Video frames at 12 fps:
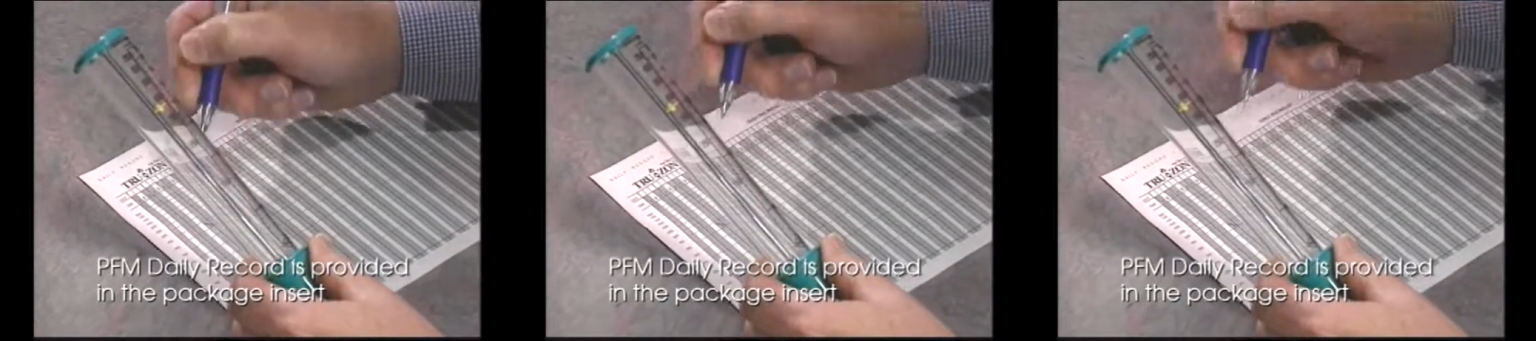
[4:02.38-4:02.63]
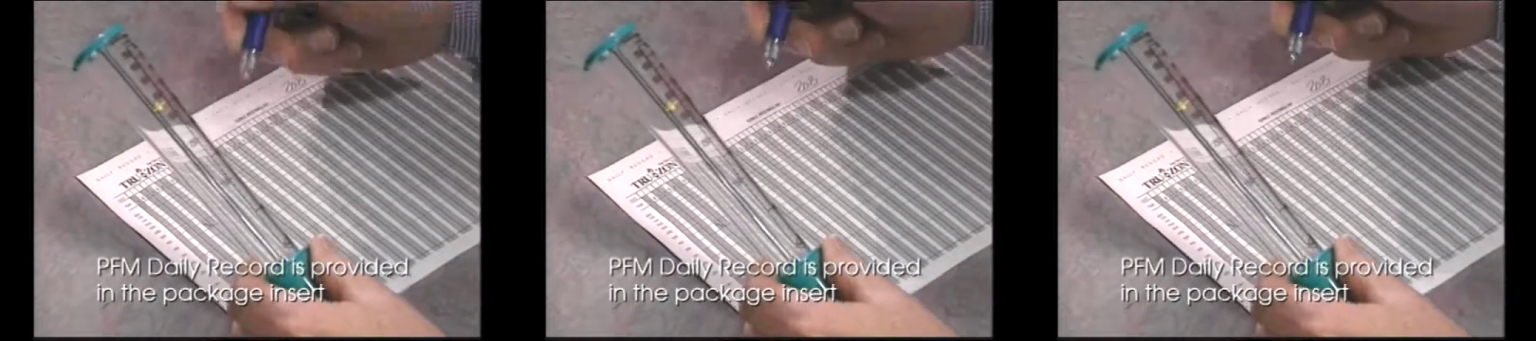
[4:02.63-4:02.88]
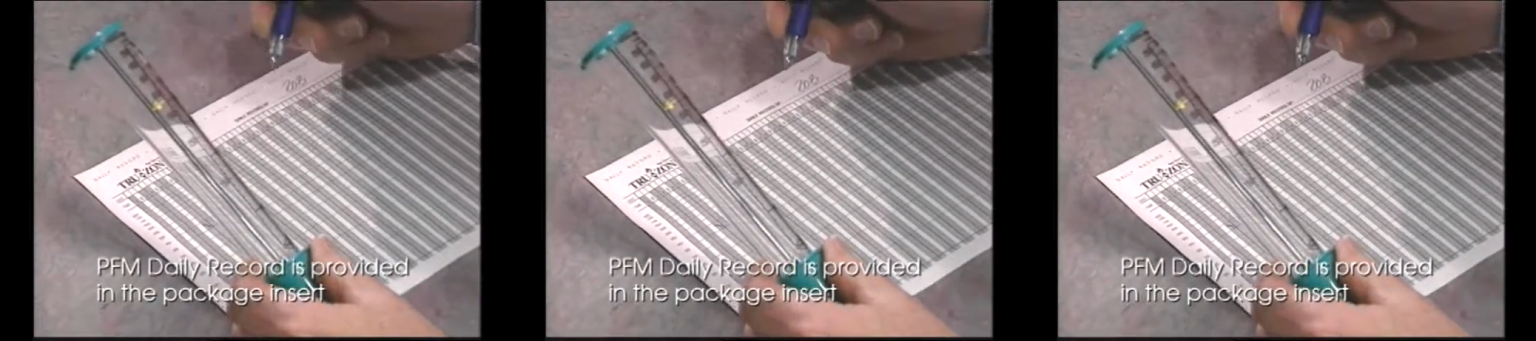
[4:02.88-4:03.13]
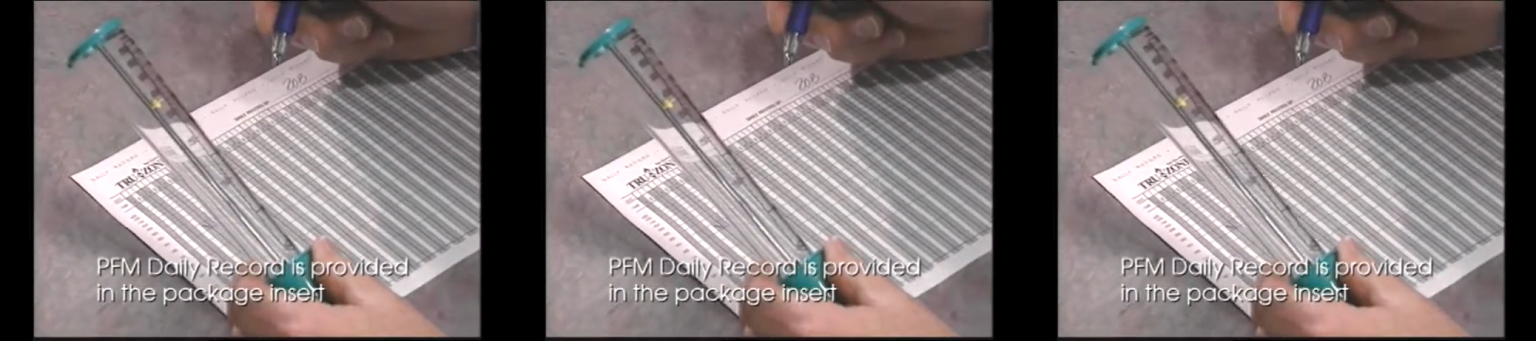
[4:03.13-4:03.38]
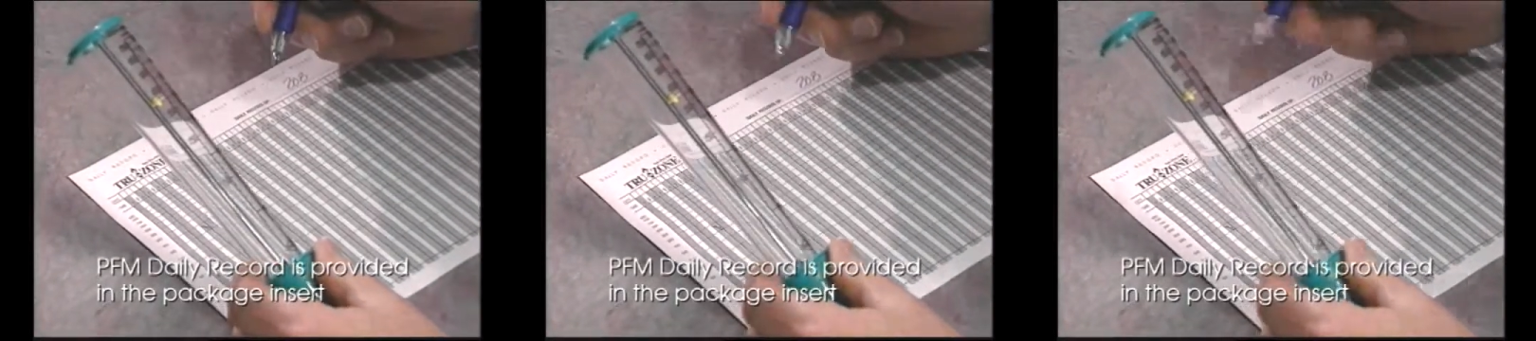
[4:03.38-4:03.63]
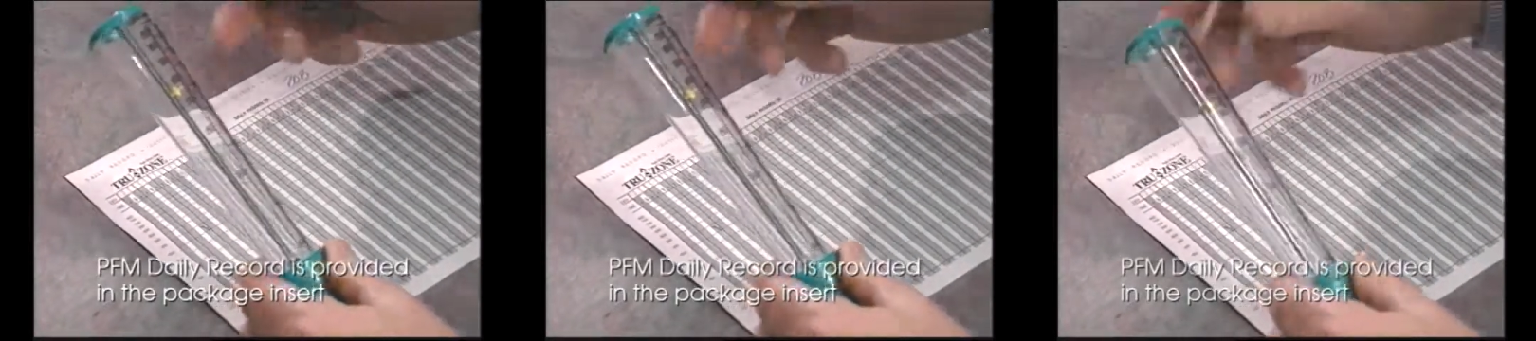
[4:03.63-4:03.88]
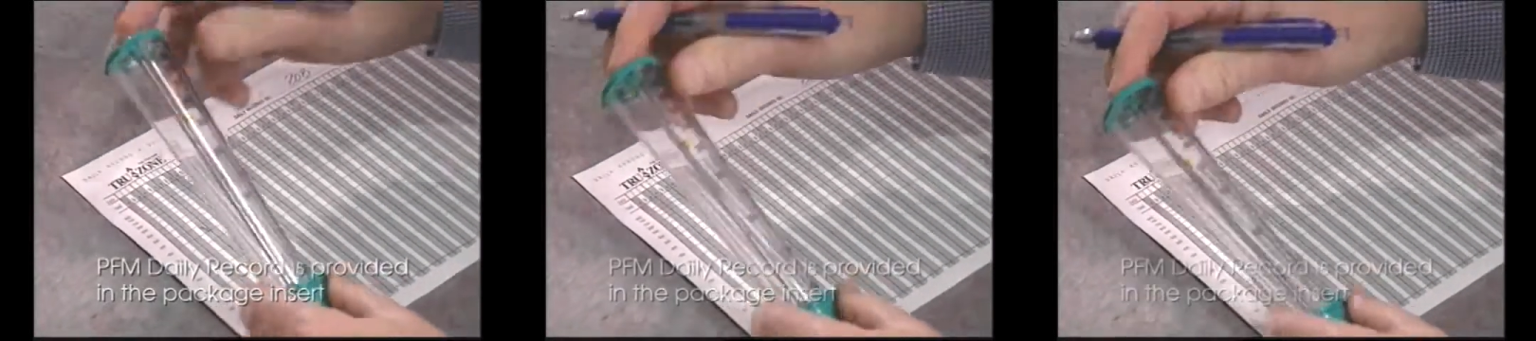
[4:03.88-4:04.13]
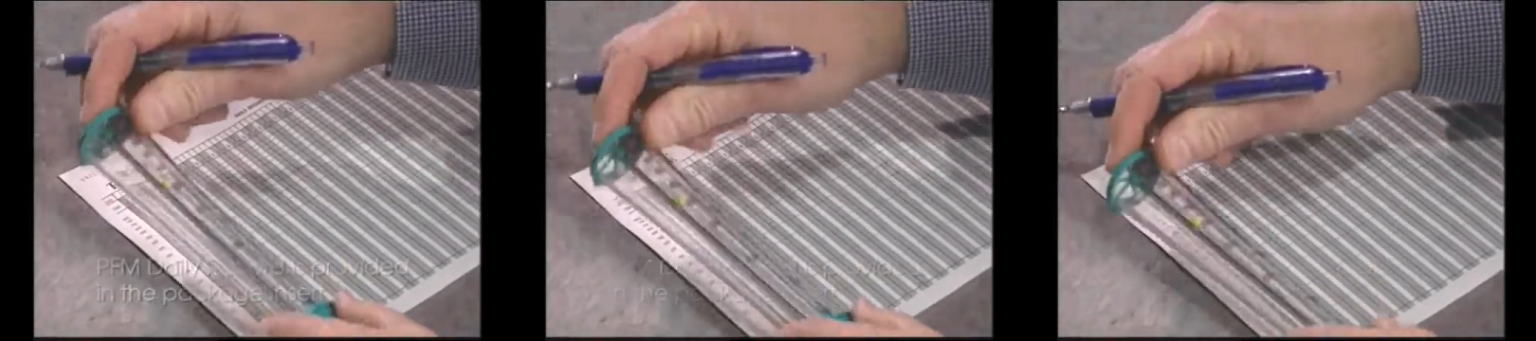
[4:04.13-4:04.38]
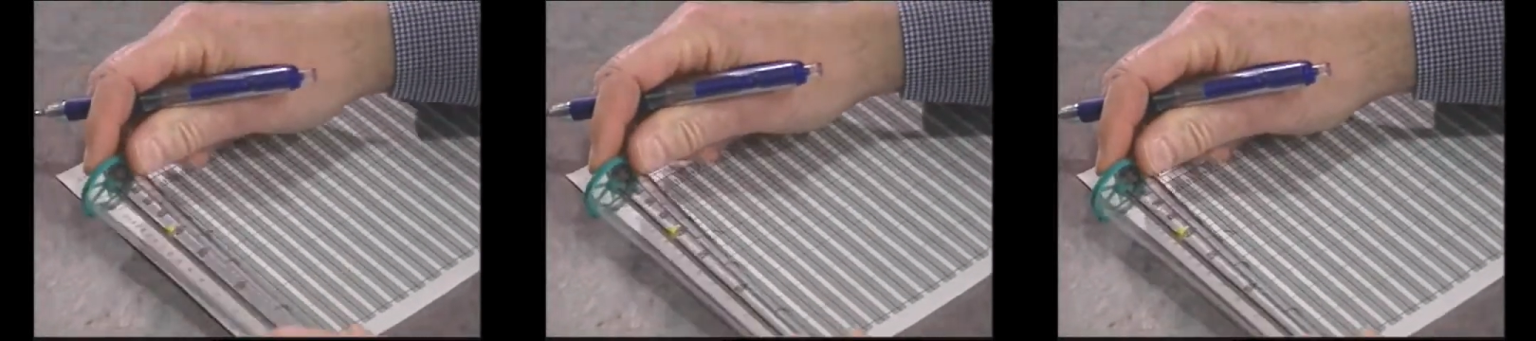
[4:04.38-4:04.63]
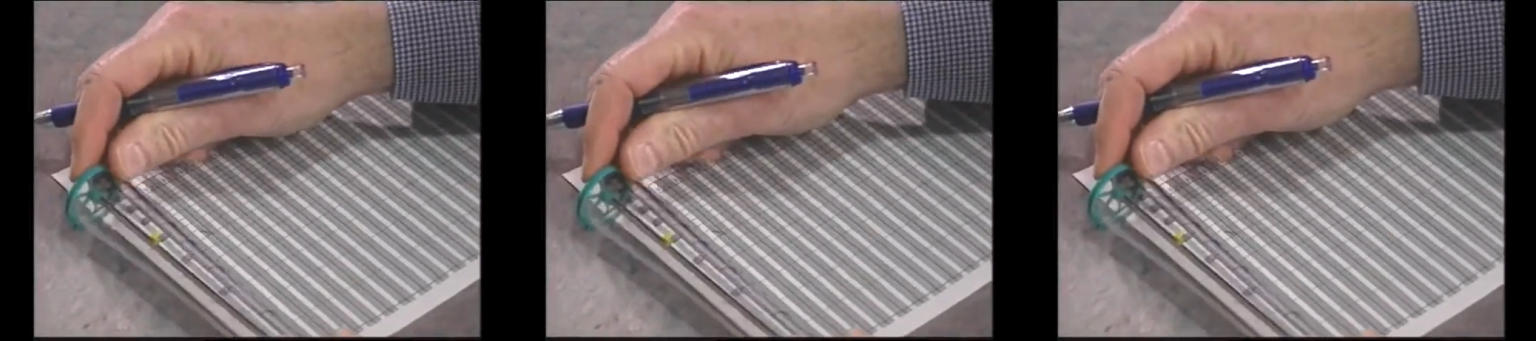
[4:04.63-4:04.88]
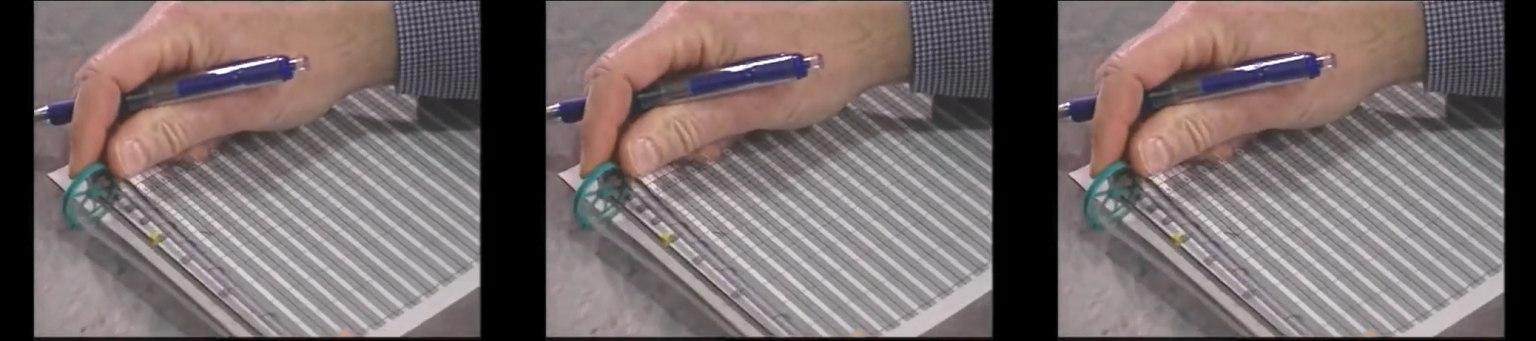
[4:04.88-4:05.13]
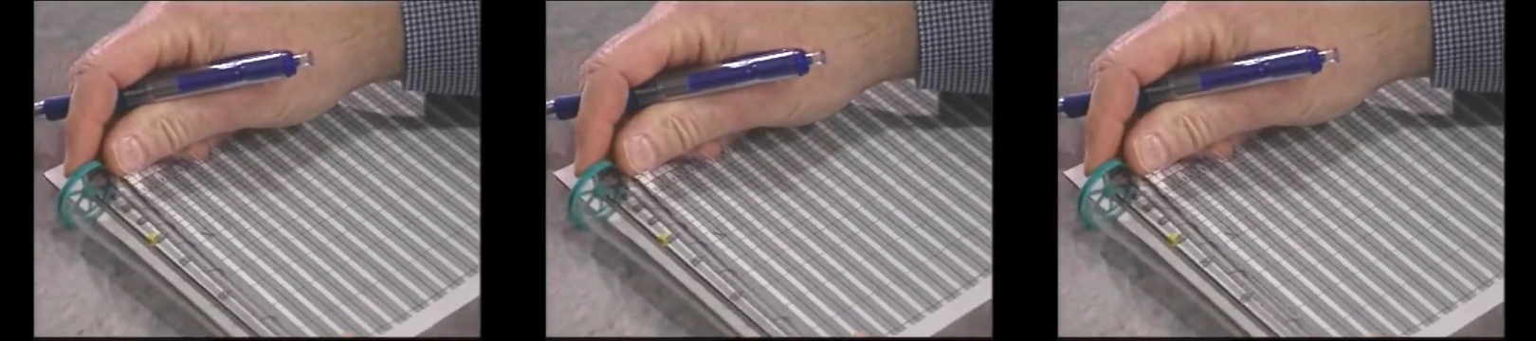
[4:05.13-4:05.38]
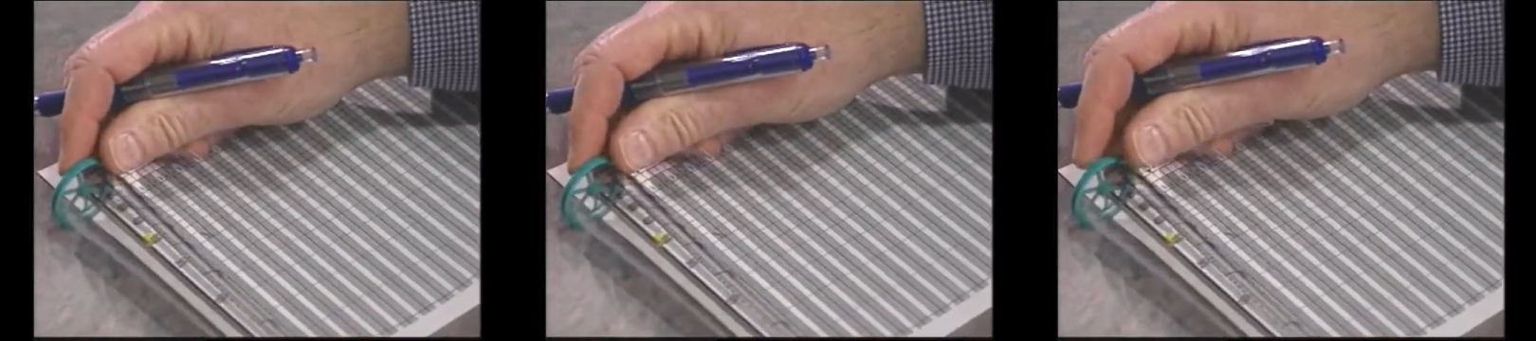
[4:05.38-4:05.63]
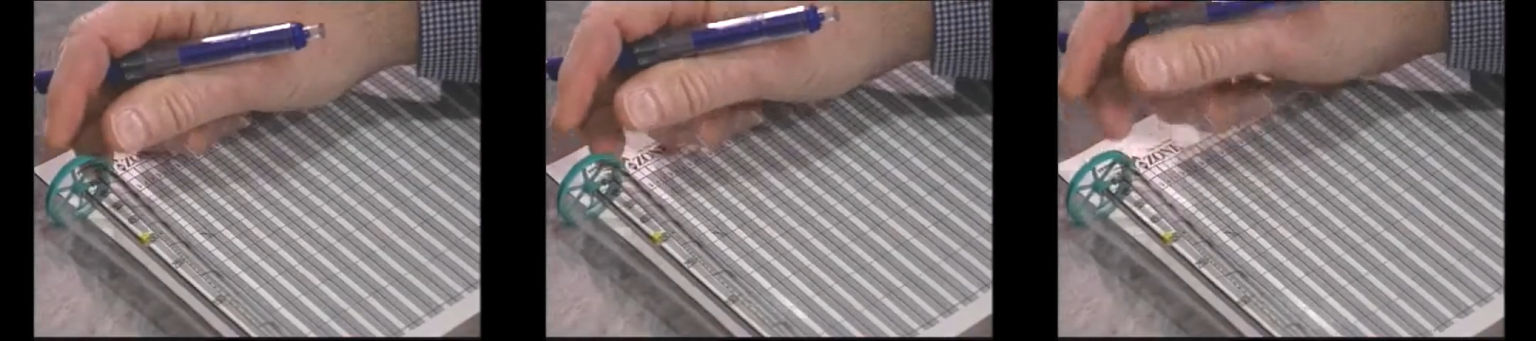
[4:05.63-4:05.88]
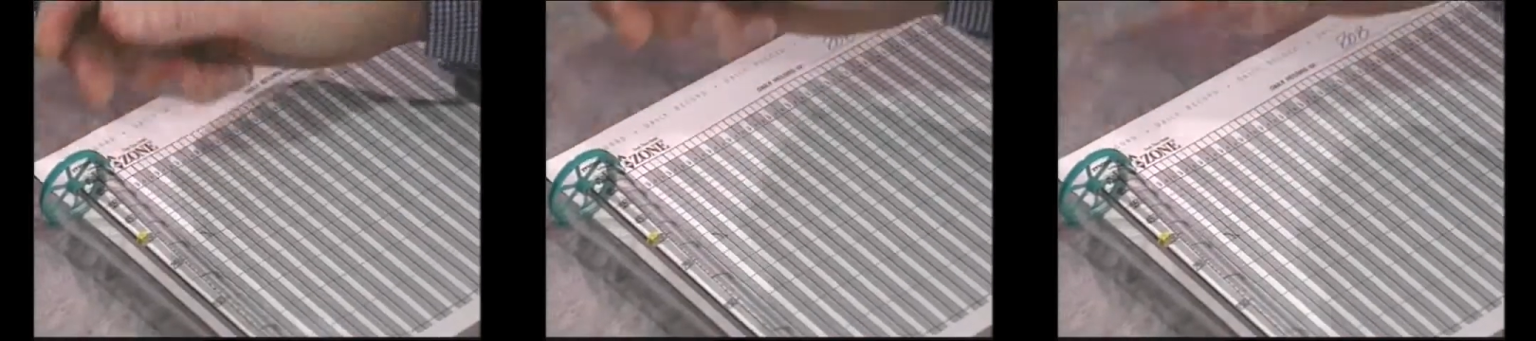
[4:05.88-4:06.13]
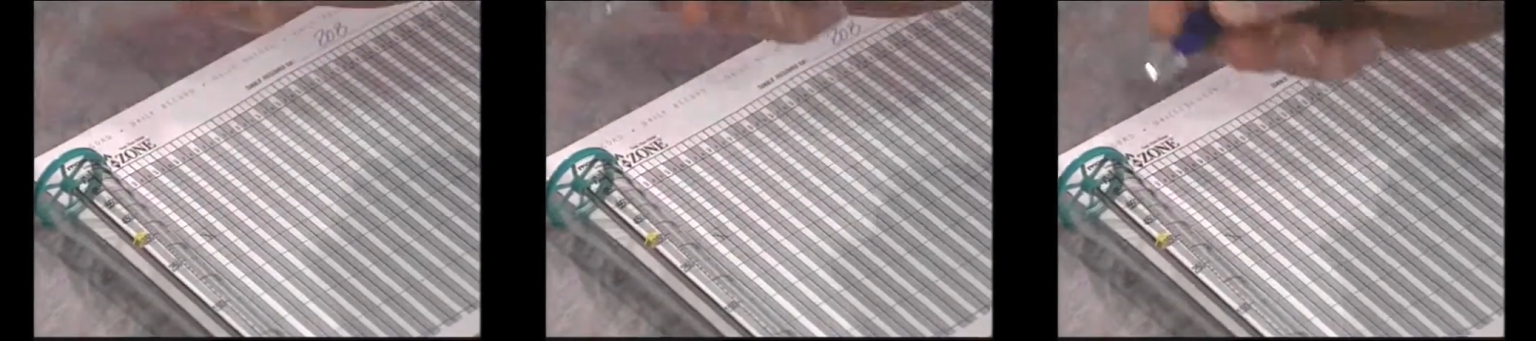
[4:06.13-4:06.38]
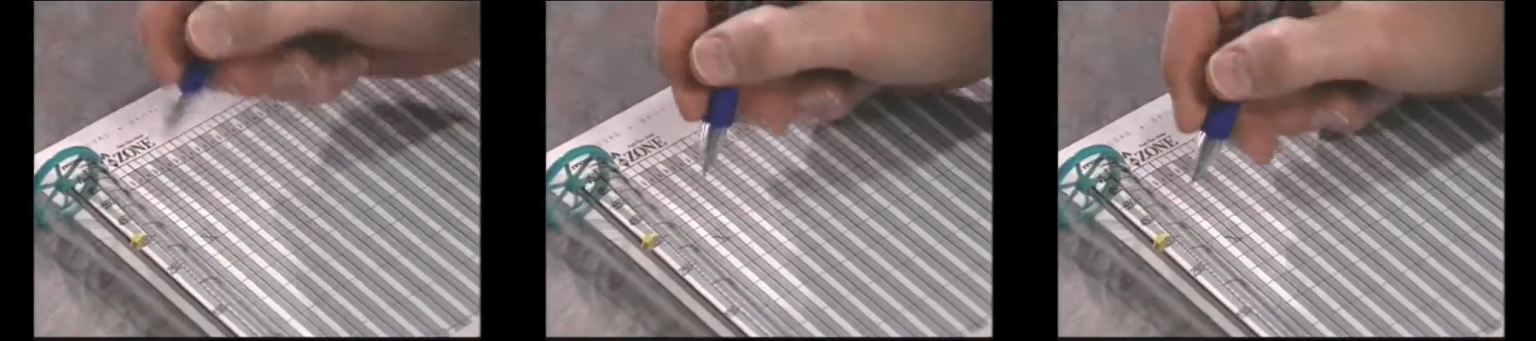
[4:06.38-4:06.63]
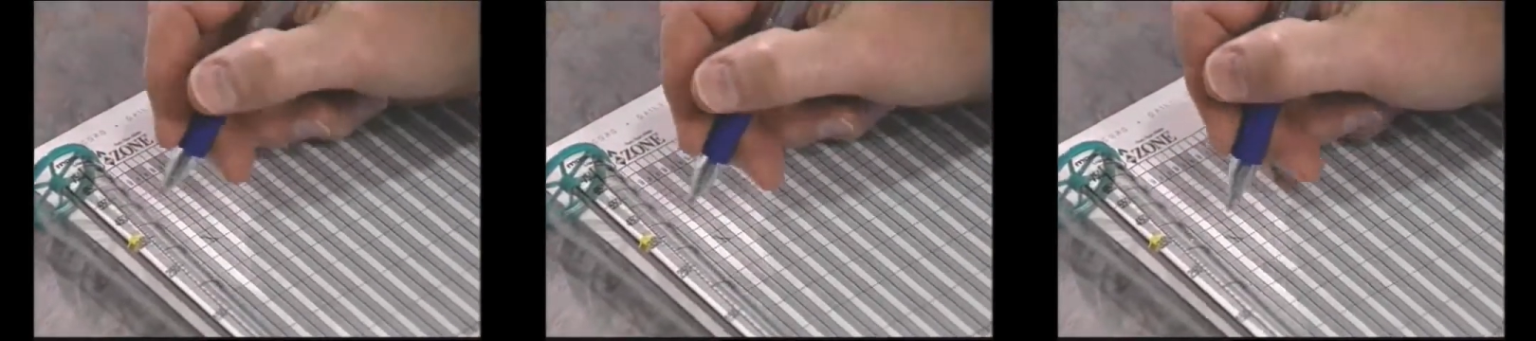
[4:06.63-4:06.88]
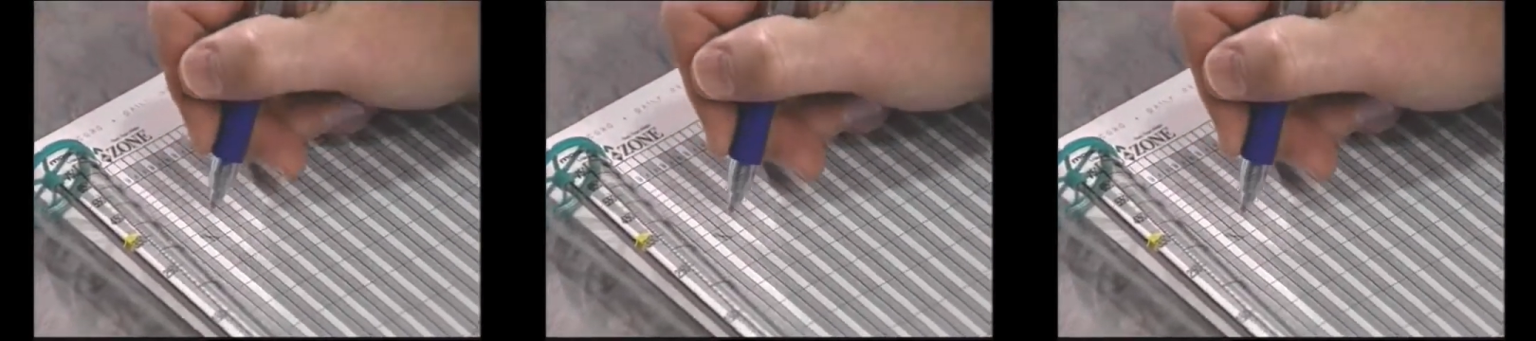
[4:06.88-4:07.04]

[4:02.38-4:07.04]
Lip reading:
[unreadable: no face in view]